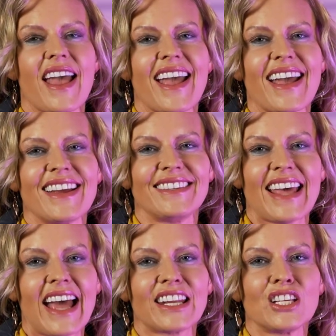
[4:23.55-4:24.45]
And
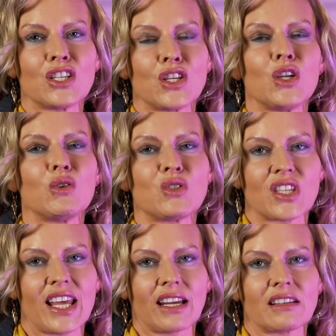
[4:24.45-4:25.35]
that is a huge
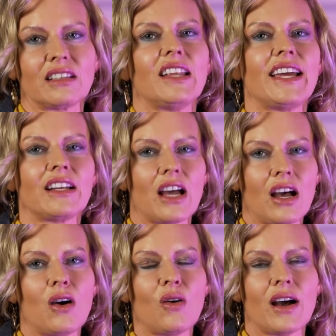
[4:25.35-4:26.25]
thing, to let
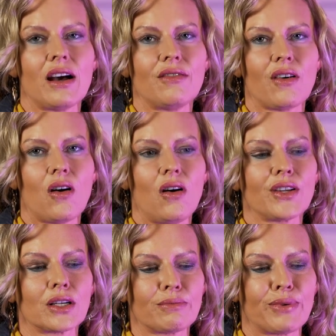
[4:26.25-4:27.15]
go of all
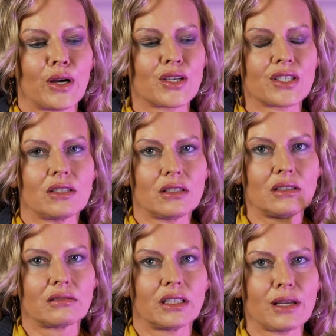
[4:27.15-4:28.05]
your
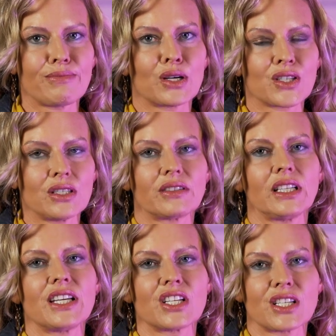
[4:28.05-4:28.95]
personal, really personal
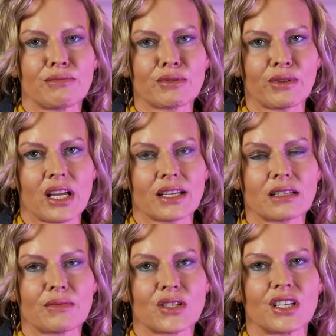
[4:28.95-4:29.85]
relationships with
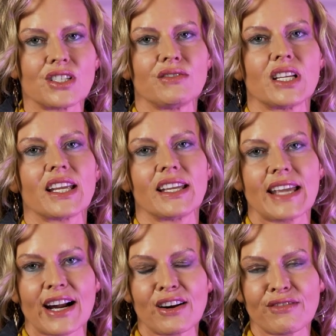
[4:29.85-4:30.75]
customers that you've taken
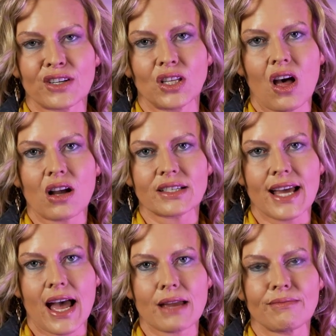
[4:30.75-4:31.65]
care of for a long
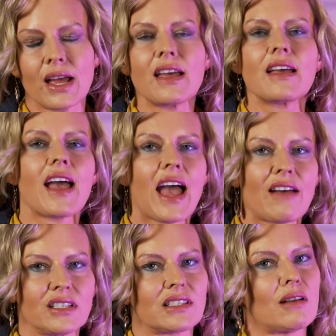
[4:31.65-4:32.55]
time.
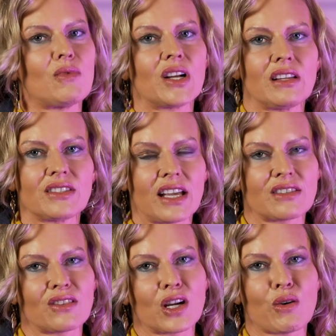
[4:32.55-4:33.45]
Having someone else
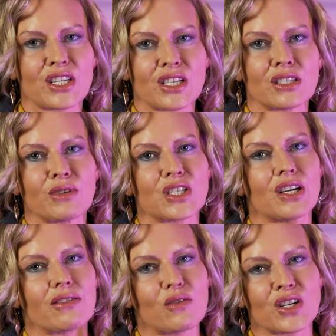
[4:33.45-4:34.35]
answer their questions, which
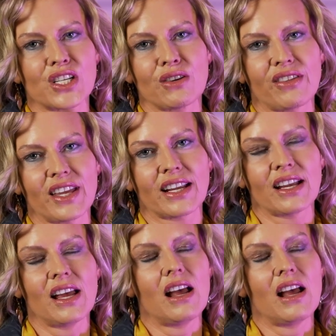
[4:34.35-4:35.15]
of course you think,